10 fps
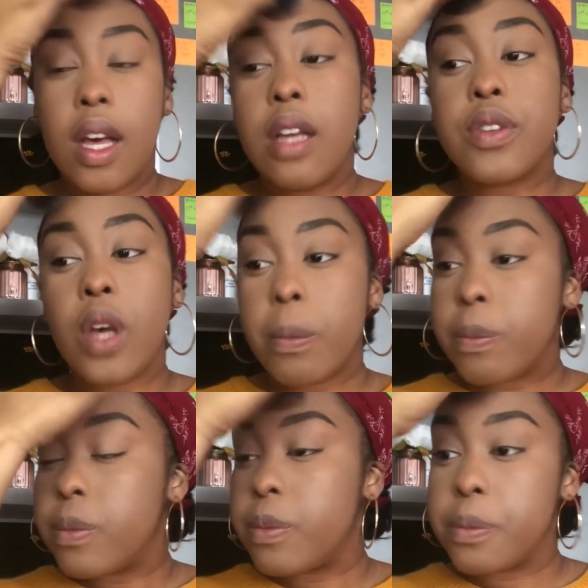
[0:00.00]
So I'm
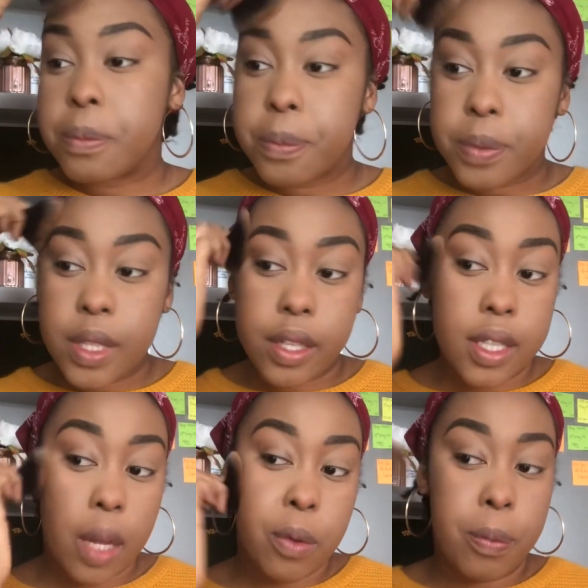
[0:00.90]
setting
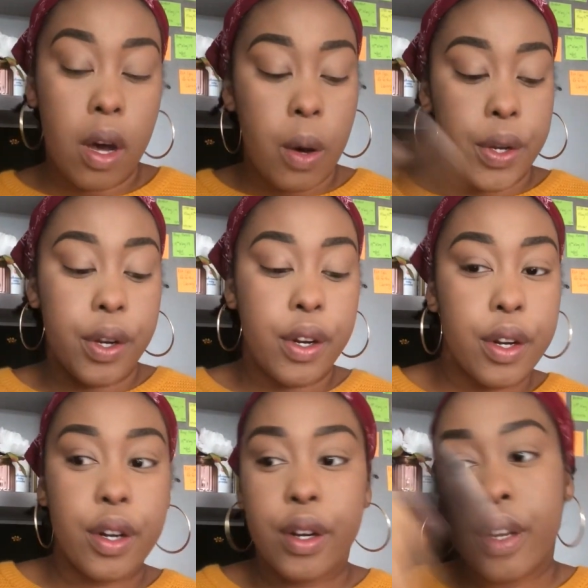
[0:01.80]
that with
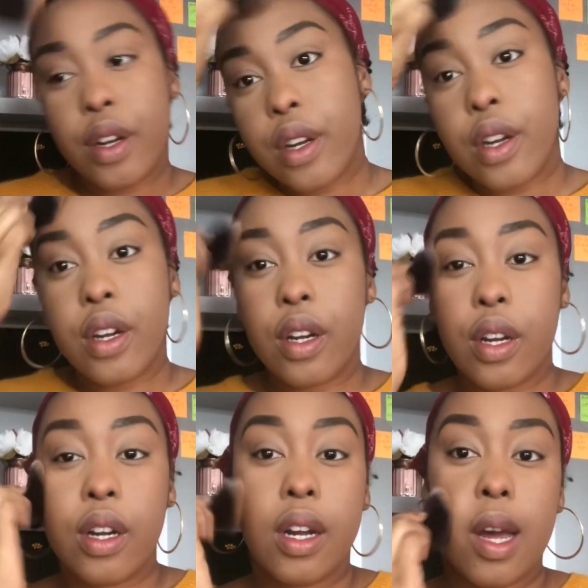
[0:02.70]
powder,
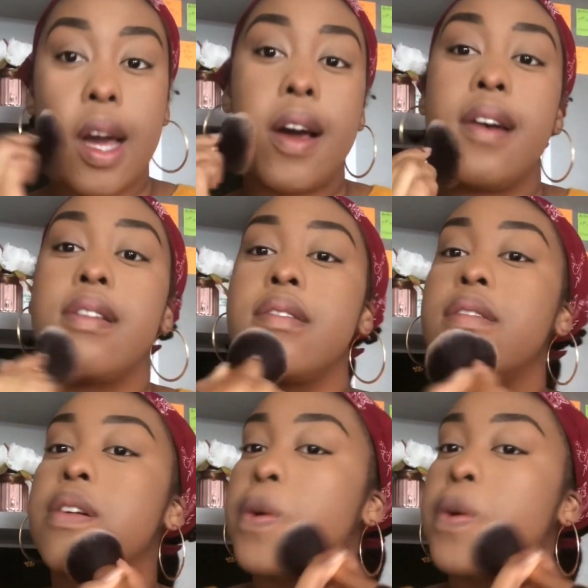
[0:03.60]
and